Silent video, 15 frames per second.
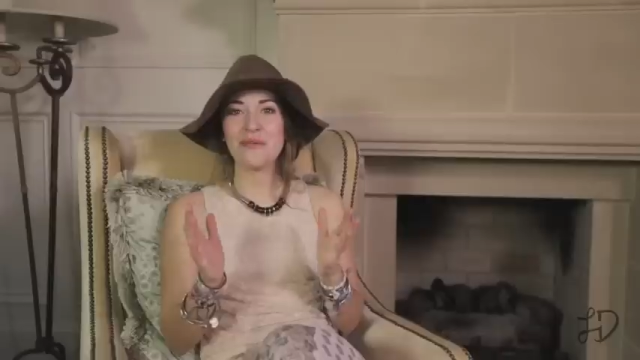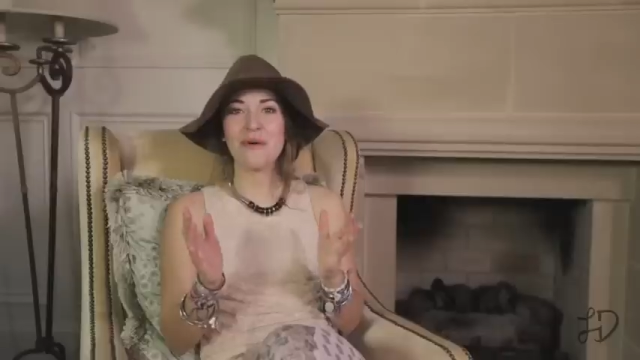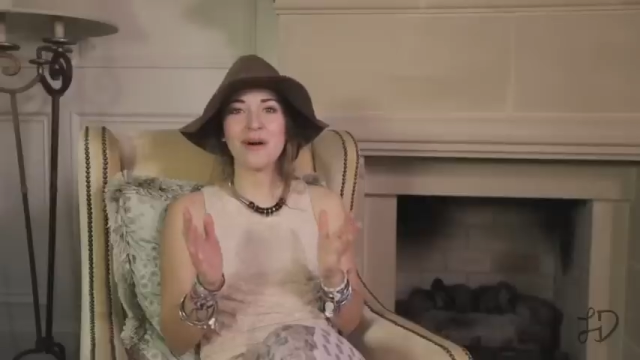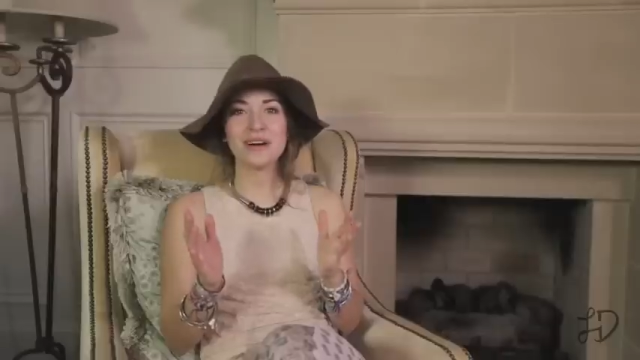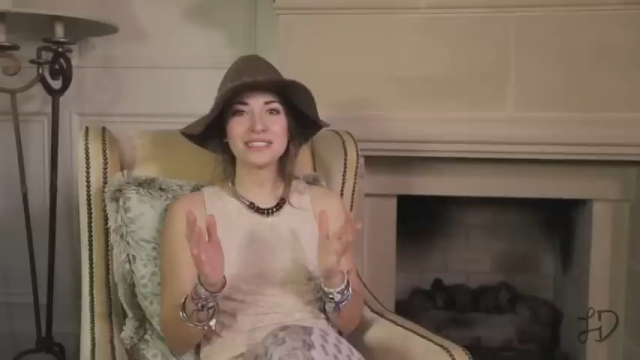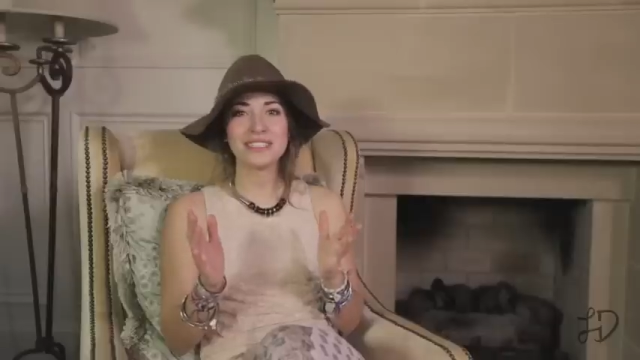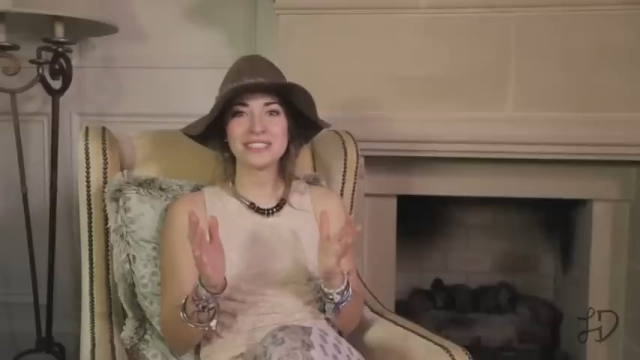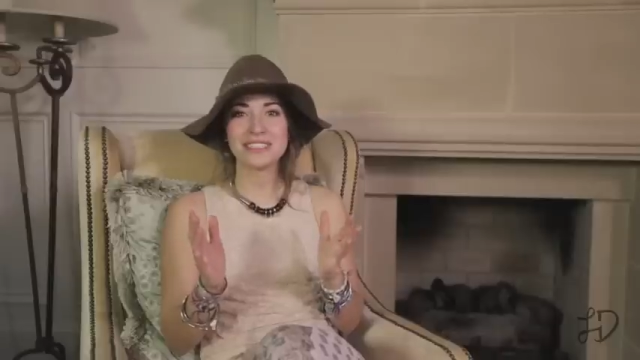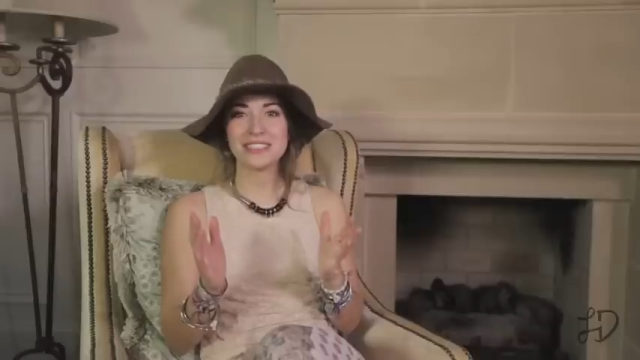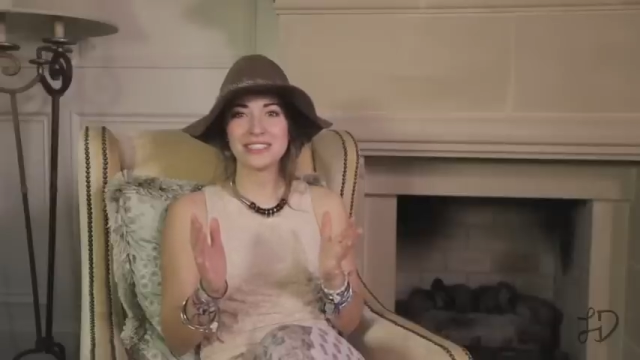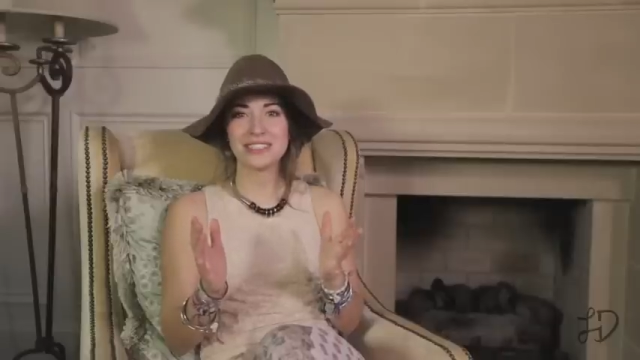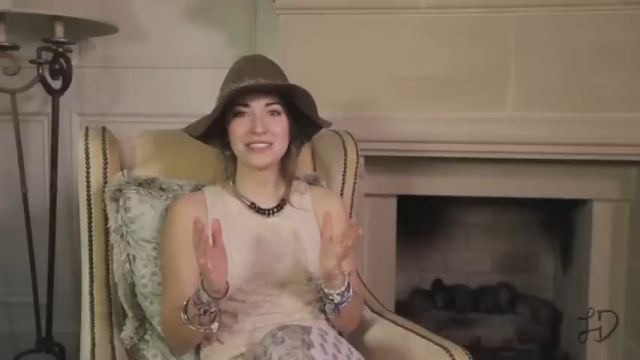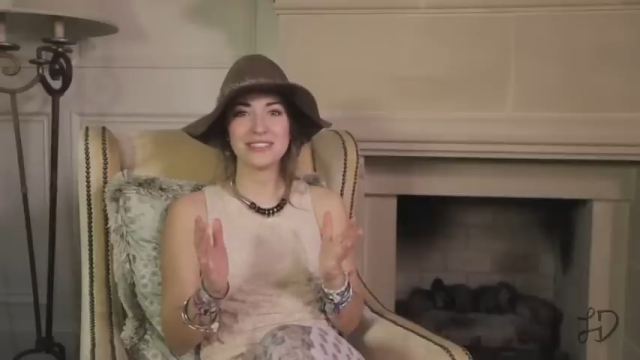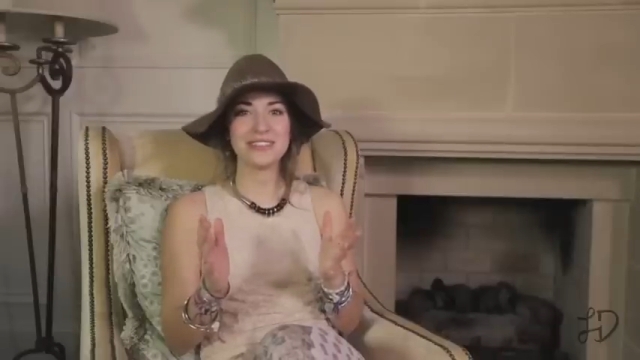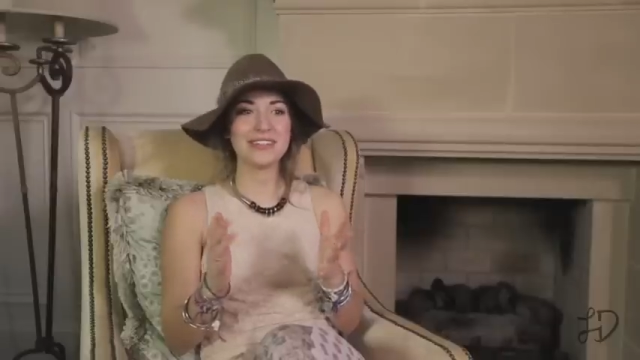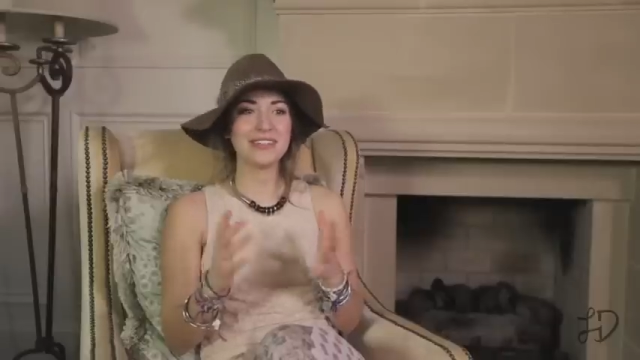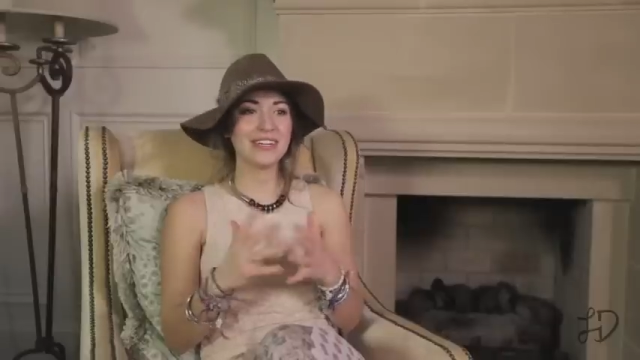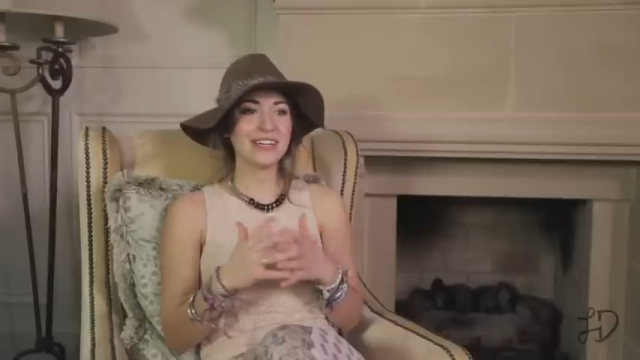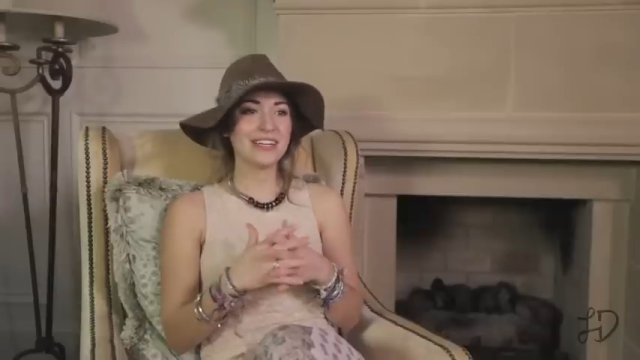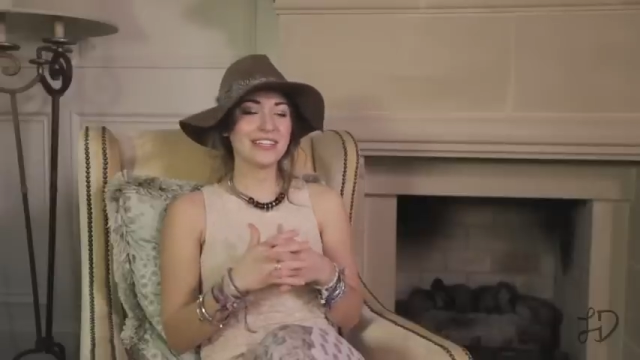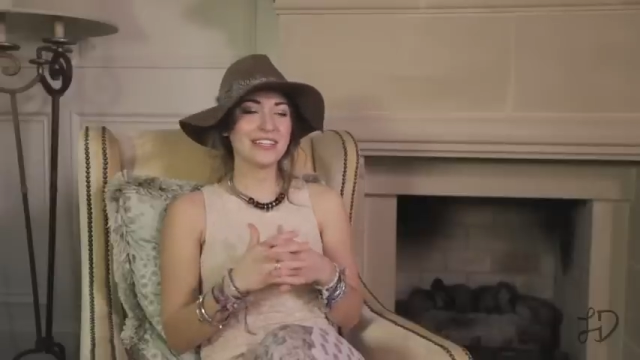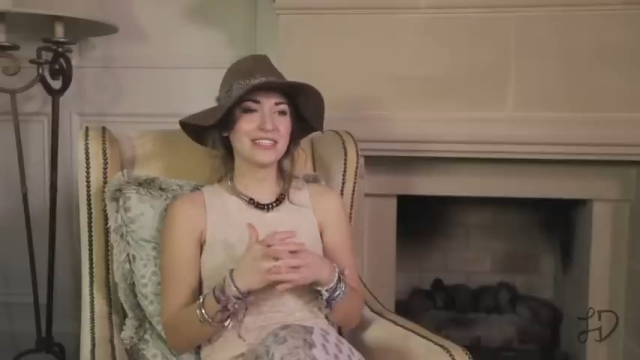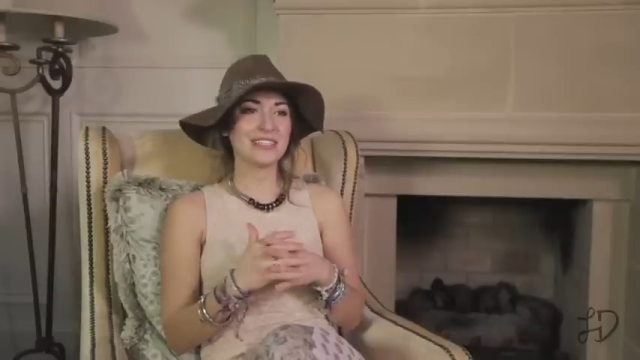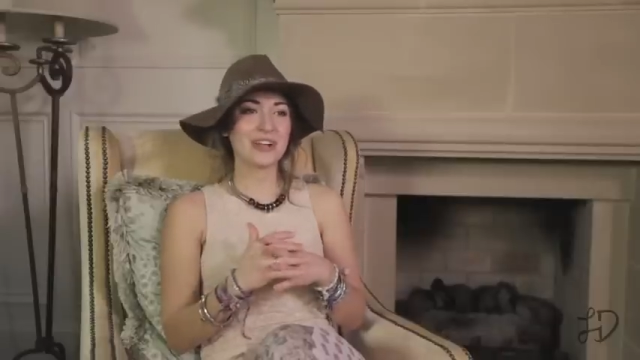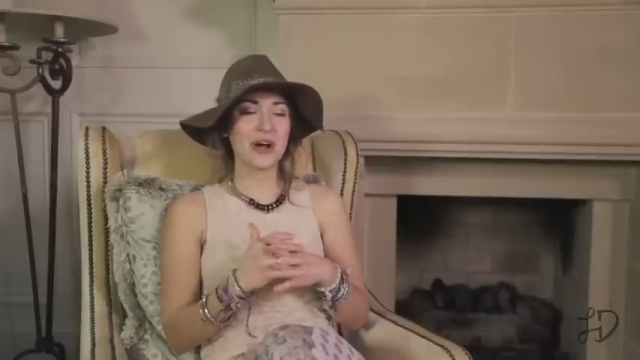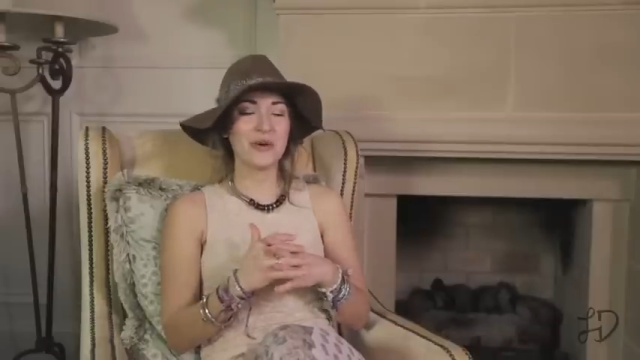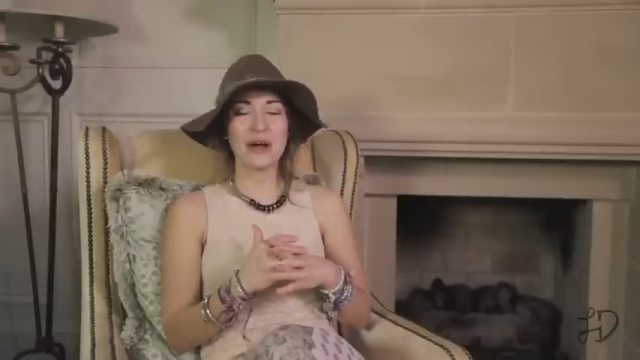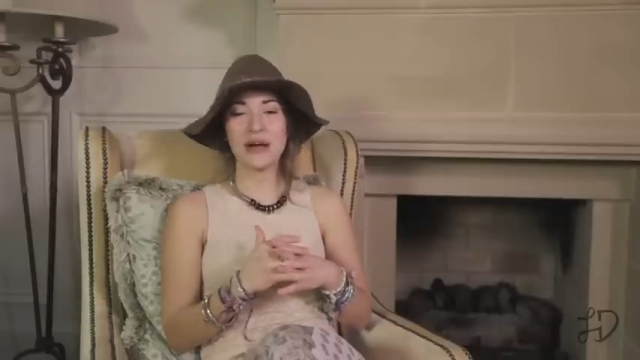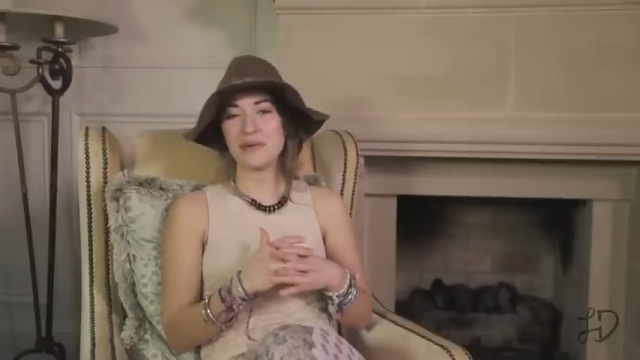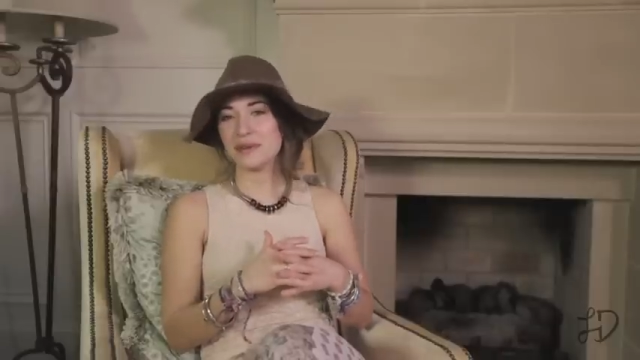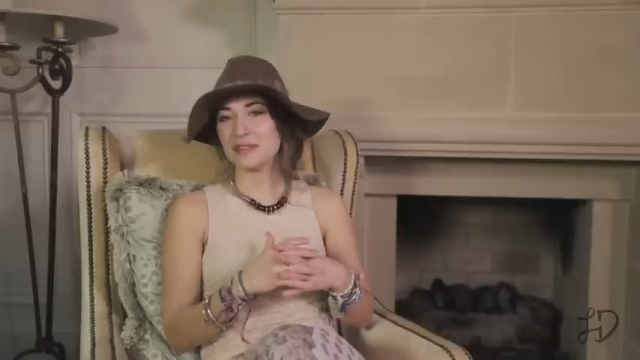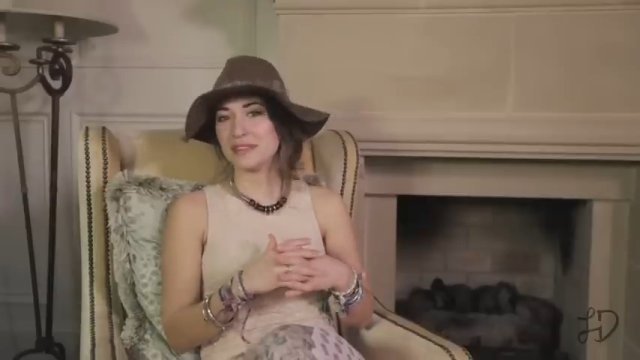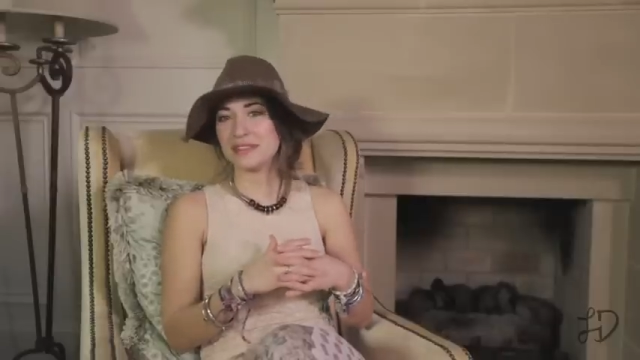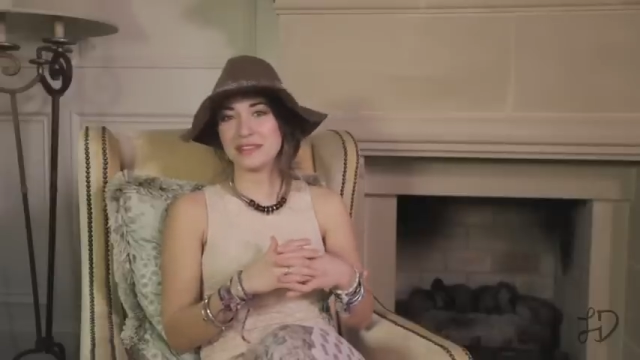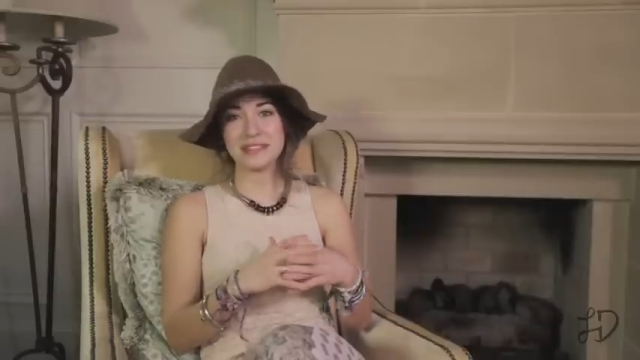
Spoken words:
walked into this co-write with